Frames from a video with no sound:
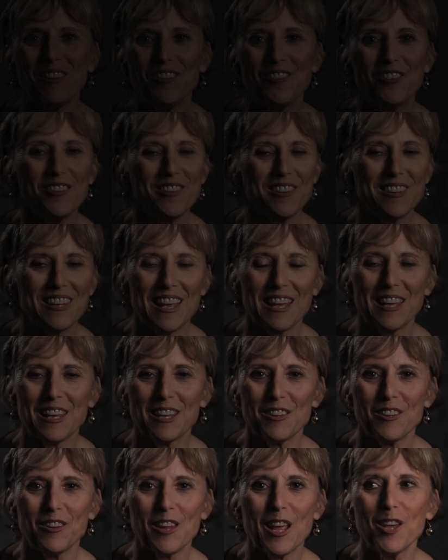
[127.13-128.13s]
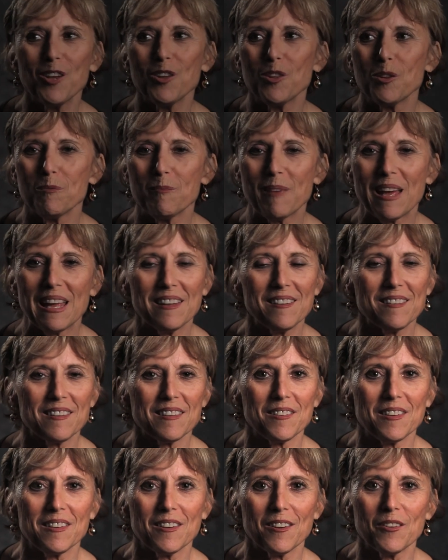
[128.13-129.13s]
mean, just take it, taking the
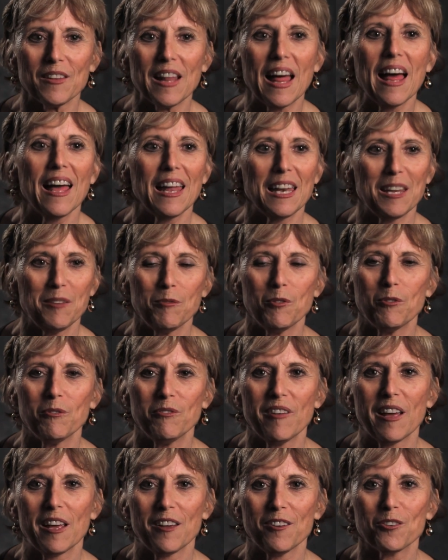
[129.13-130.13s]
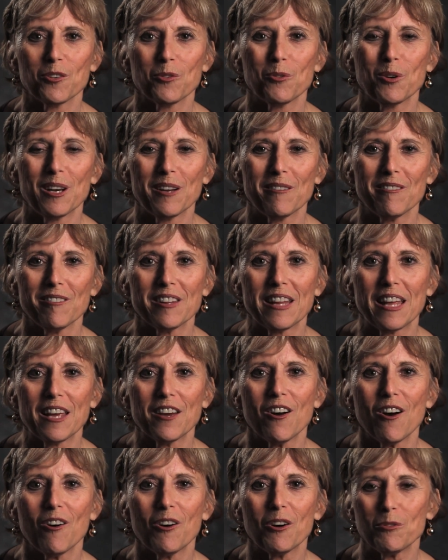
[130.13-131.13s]
medicine or the honeymoon phase or whatever they
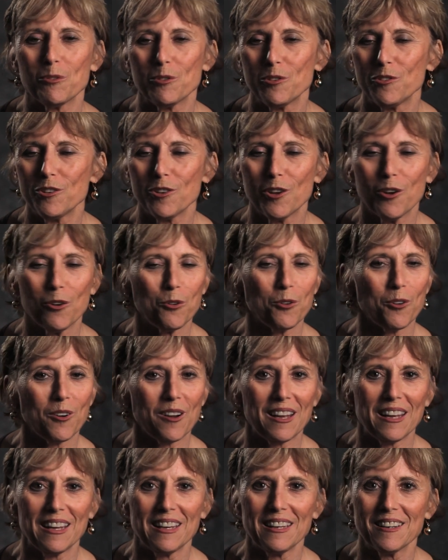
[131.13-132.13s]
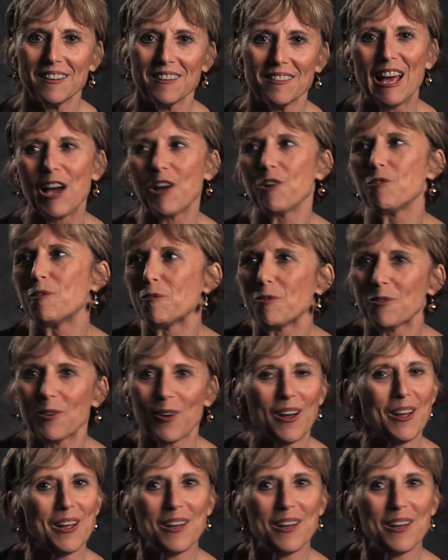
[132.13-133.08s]
call it was so great. I remember